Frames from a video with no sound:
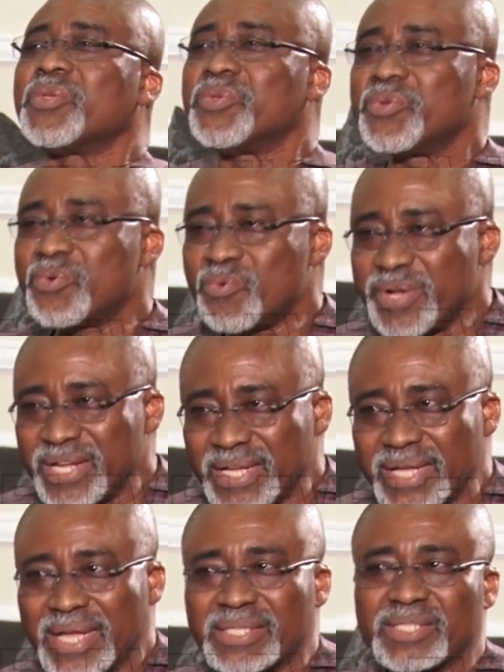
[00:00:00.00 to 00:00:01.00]
you will
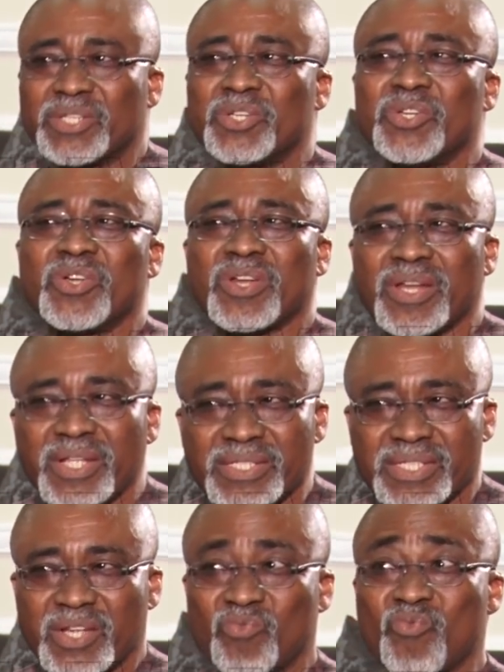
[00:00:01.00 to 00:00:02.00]
get not
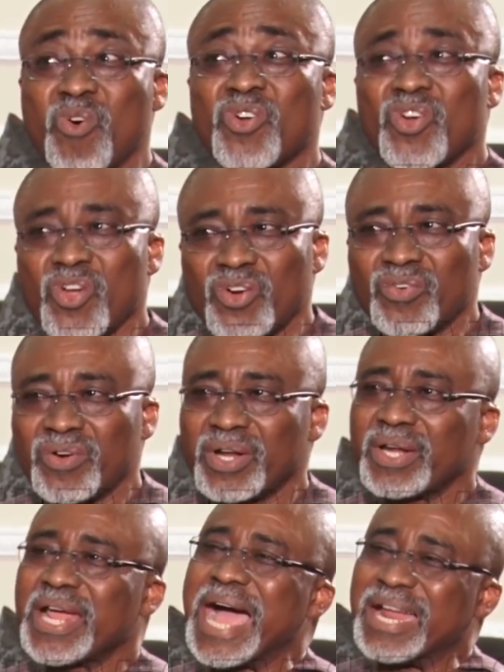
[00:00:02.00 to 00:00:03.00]
less than
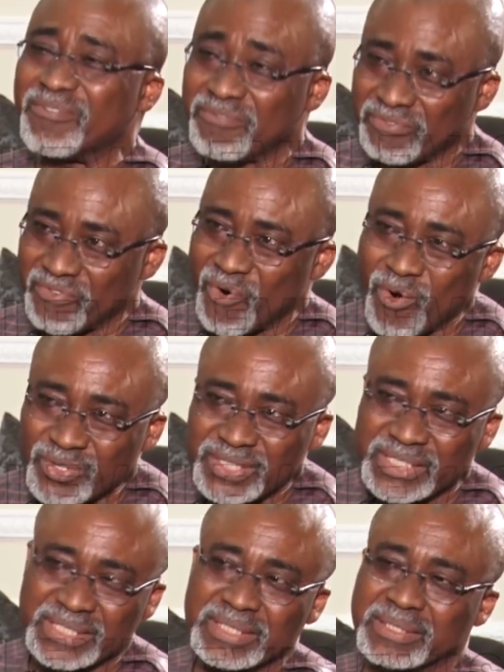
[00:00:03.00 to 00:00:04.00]

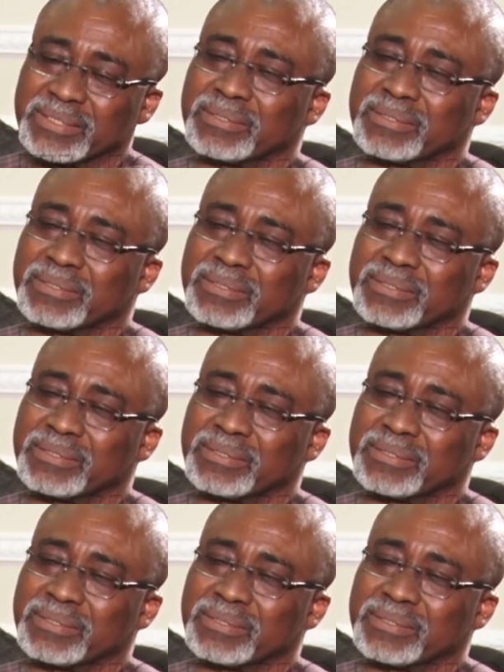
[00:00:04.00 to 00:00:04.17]
140